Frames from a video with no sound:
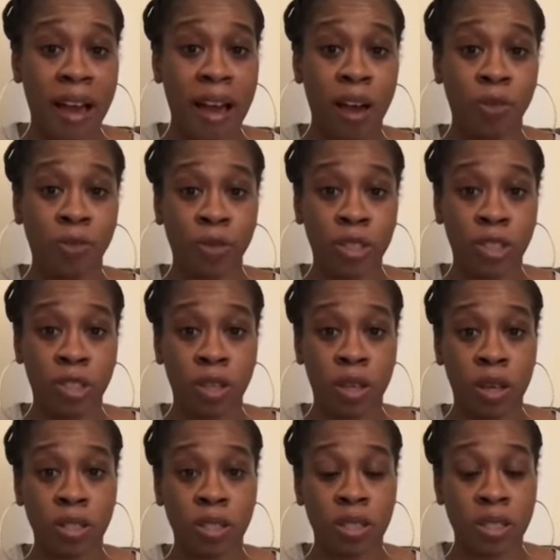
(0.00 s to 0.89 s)
Outreach
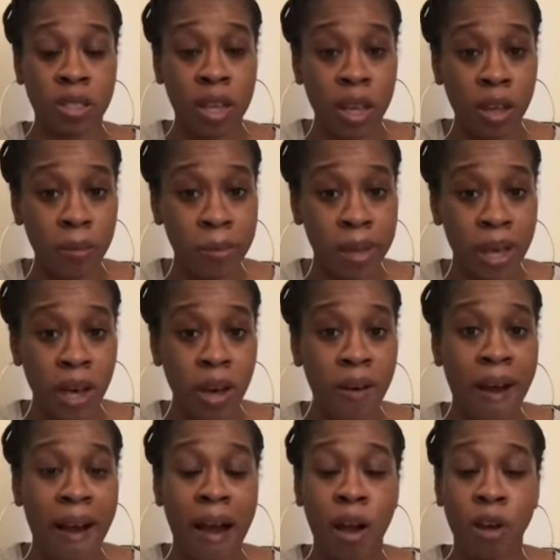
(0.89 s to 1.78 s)
snail
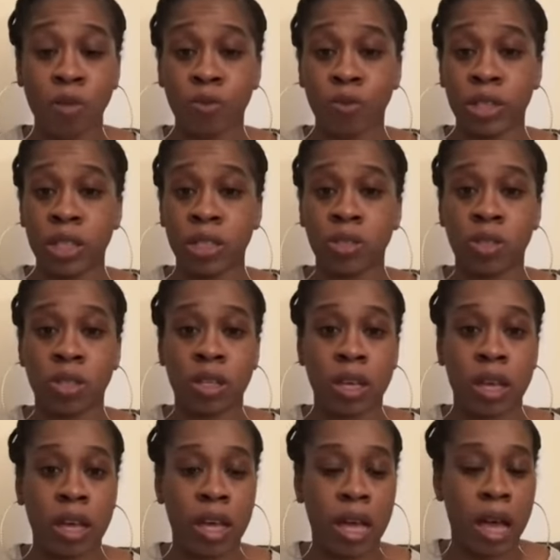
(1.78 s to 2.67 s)
mail, outreach
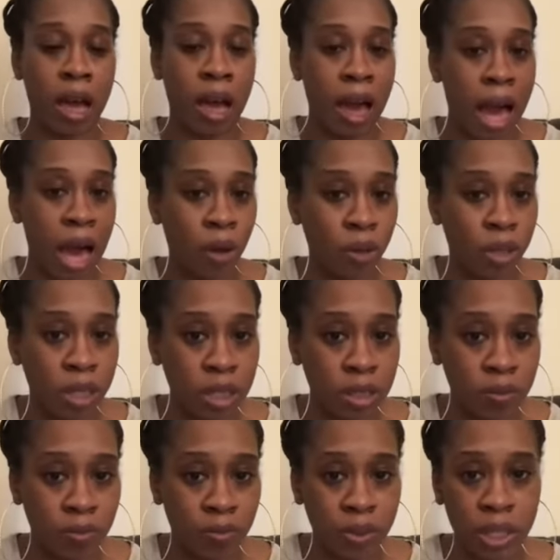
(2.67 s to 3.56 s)
out
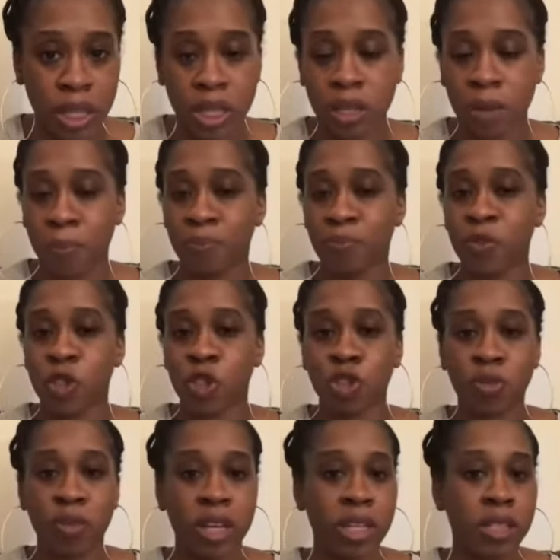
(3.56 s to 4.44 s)
in the
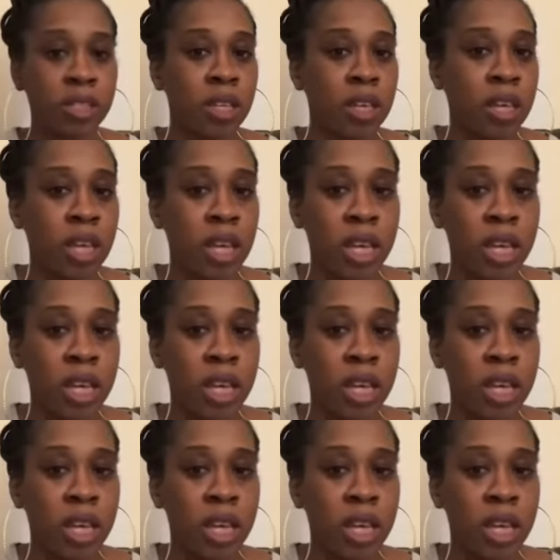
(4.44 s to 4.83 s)
streets,